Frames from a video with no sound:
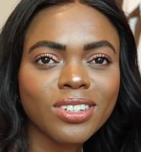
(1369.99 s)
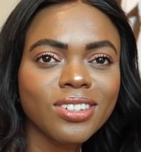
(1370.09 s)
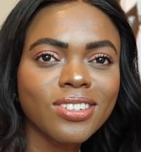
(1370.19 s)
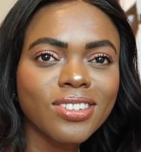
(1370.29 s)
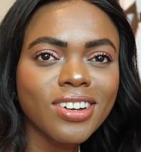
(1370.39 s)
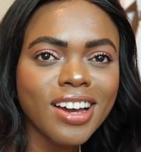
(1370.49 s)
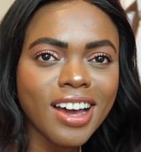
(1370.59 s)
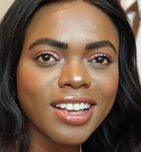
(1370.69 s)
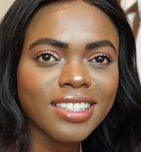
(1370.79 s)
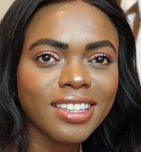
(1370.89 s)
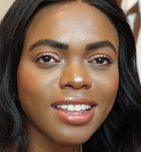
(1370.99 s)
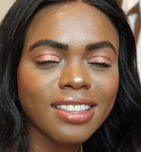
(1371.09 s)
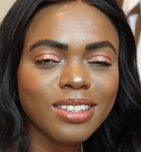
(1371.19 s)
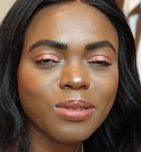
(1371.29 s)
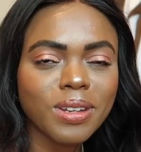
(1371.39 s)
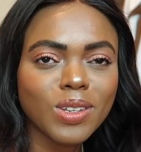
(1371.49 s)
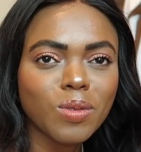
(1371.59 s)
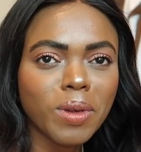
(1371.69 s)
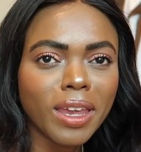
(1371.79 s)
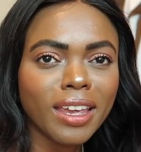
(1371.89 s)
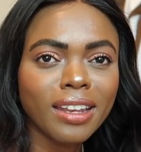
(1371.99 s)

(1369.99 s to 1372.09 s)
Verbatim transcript: to send this one to me.